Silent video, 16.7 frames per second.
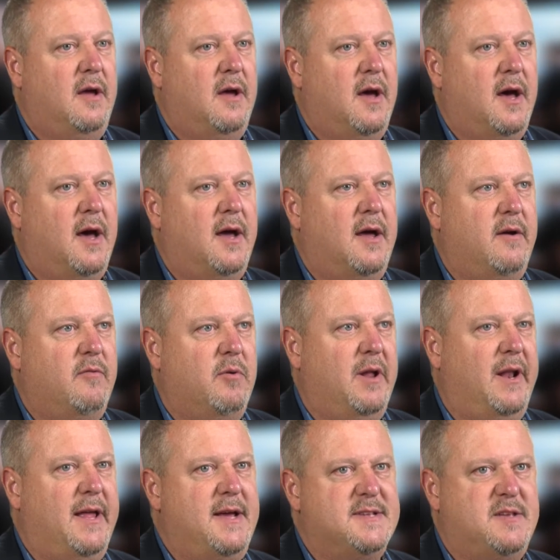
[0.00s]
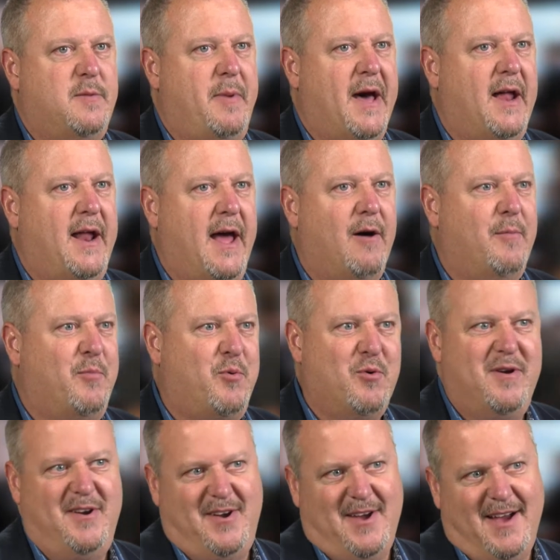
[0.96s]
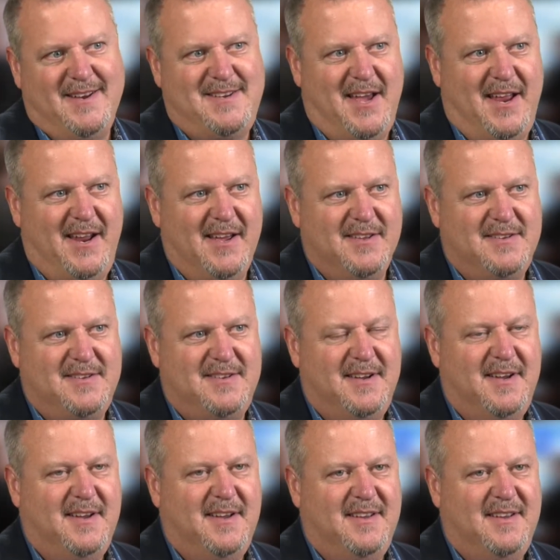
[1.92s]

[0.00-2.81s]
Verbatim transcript: uh, really is about how important content is.